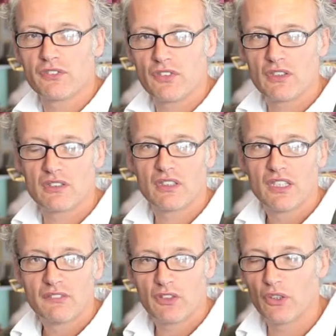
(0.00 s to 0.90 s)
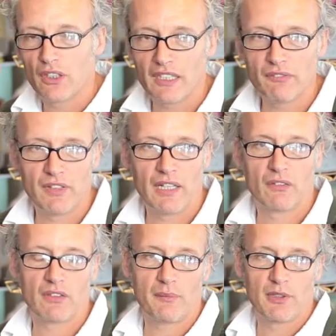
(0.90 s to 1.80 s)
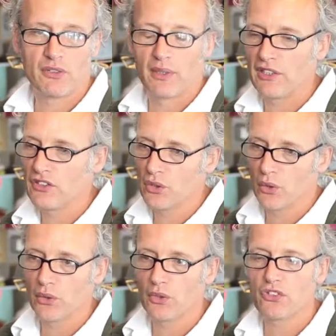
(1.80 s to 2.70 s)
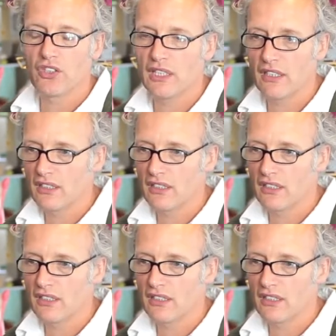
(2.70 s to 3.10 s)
If you, if you look in, around, come into any store, you'll see that